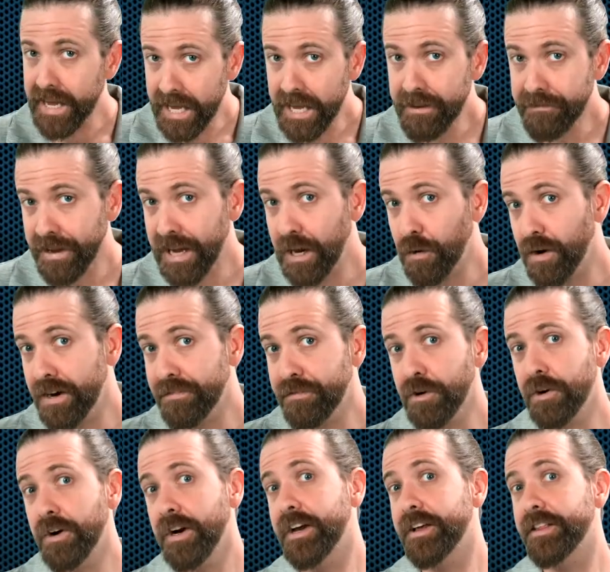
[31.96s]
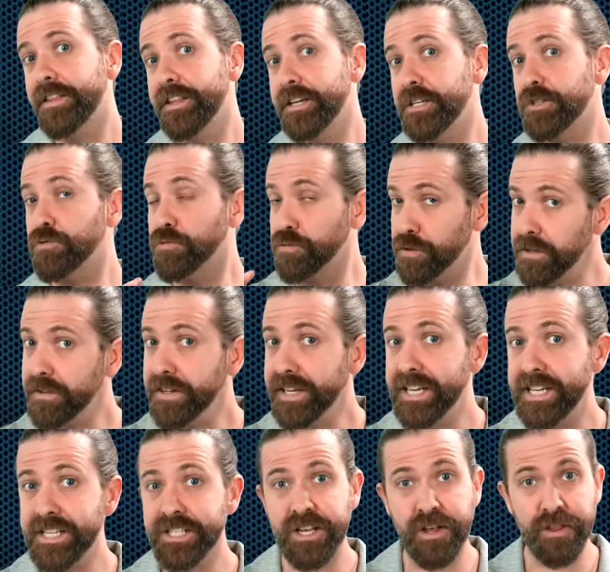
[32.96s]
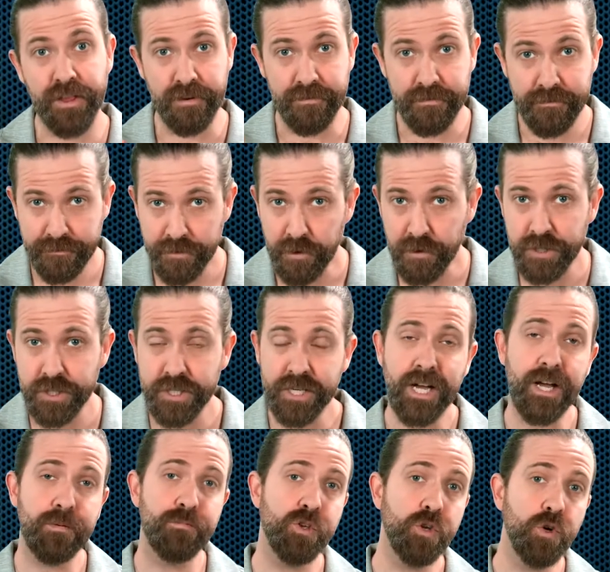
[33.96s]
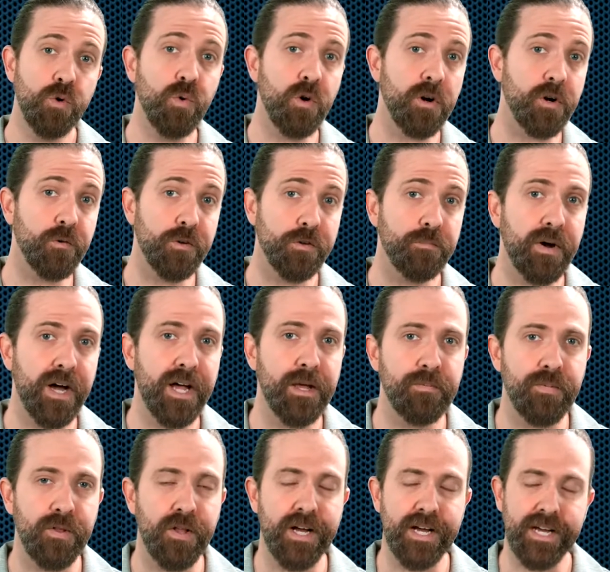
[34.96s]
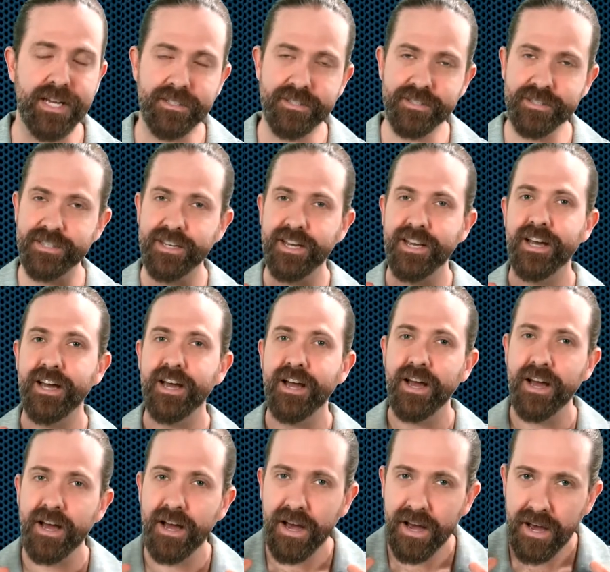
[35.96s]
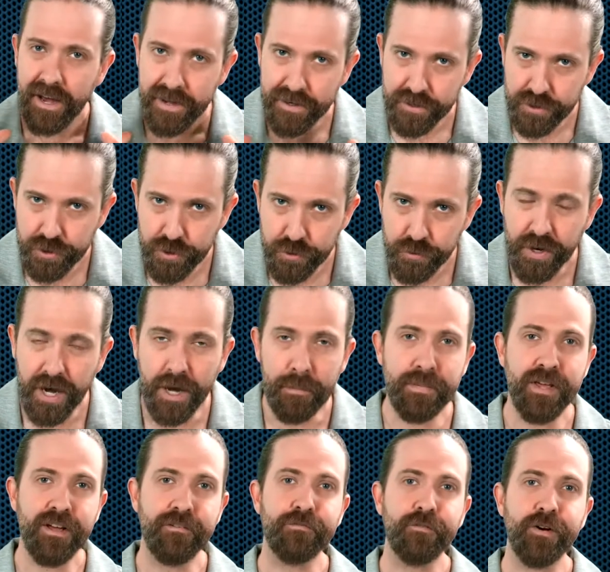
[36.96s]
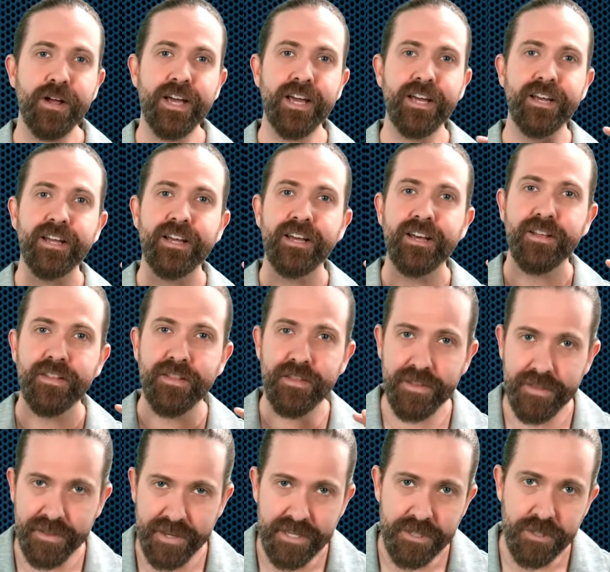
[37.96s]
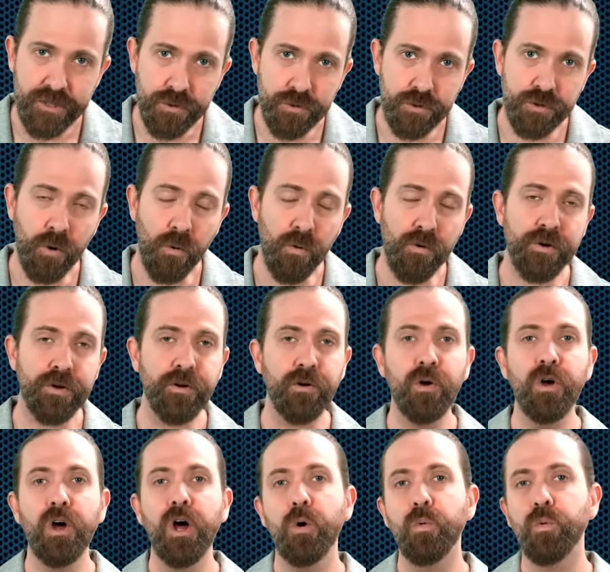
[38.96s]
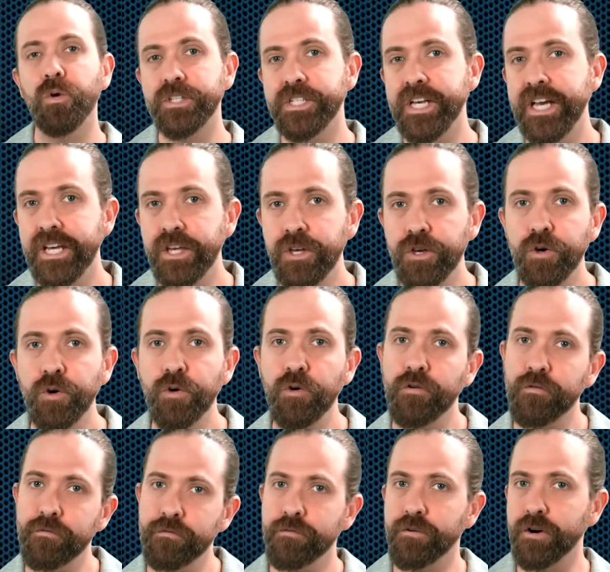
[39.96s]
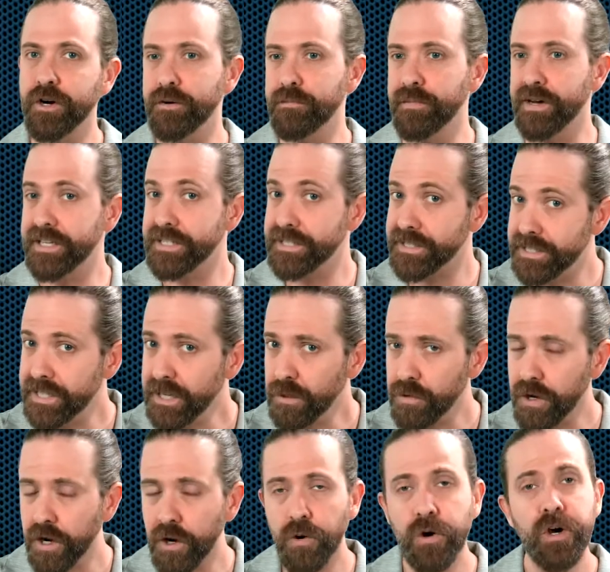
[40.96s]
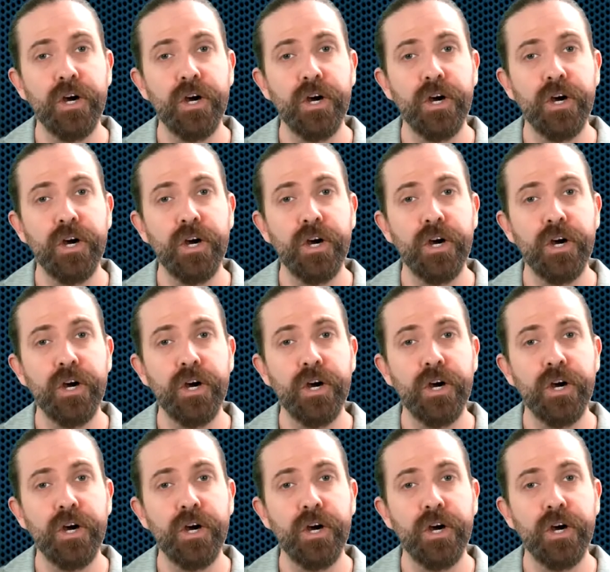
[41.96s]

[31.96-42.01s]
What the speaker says: If, however, this really is the first time you work with pipelines, do not be afraid. This tutorial will take you from zero